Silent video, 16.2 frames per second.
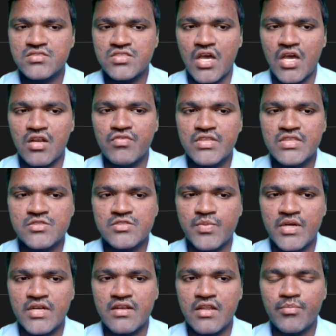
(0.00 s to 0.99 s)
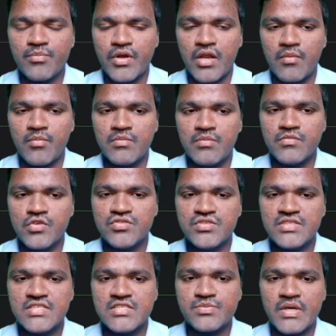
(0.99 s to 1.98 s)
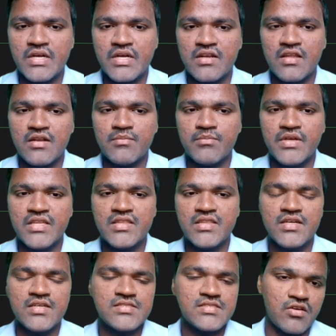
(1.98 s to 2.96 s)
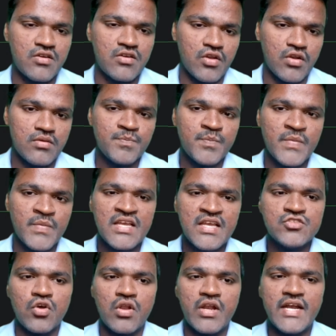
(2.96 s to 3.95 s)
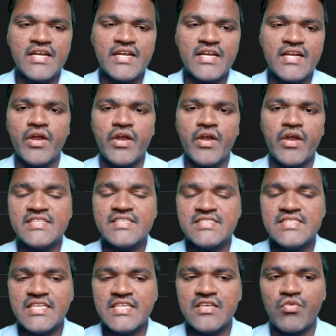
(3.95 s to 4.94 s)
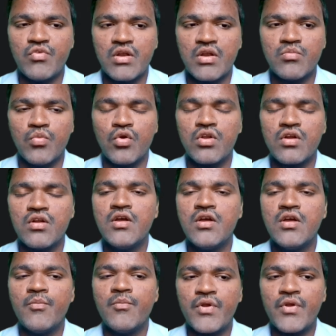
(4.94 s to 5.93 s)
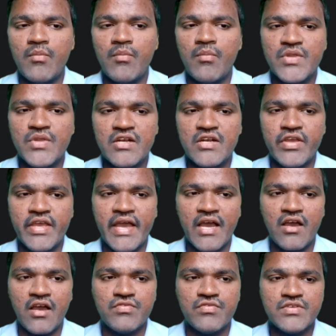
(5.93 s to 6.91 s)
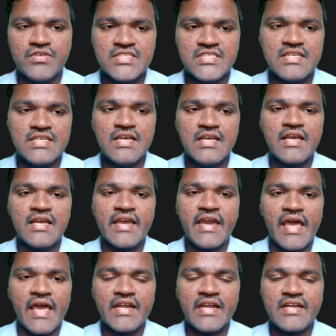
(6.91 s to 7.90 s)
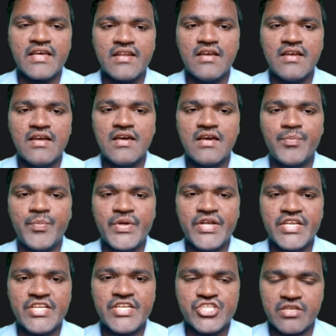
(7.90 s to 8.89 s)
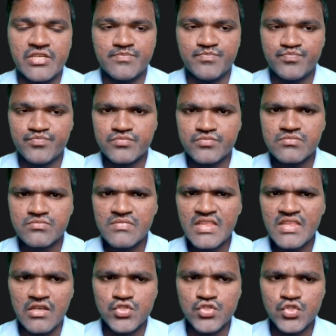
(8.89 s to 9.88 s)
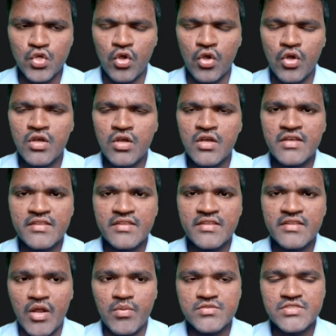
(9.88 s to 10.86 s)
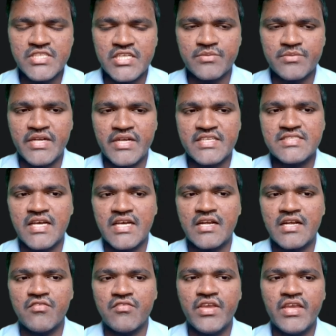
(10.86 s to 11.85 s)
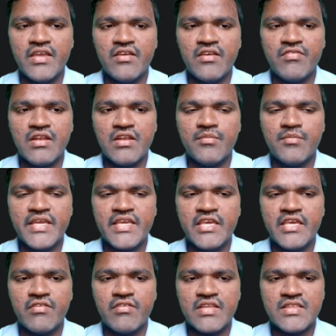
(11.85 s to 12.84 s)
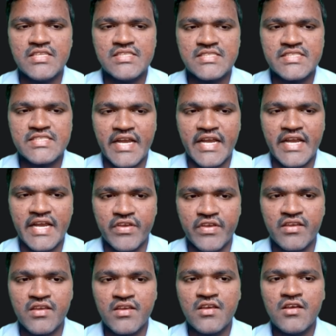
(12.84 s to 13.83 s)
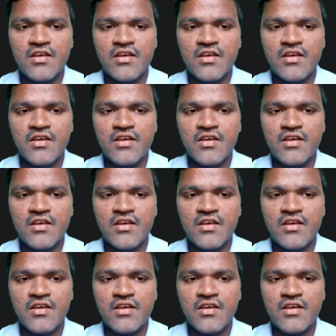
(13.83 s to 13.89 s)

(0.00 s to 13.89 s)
solving this particular problem using these particular methods and all. So let's go ahead and see one more problem that we have, which is character repetition. So the problem statement is that we will be given this kind of a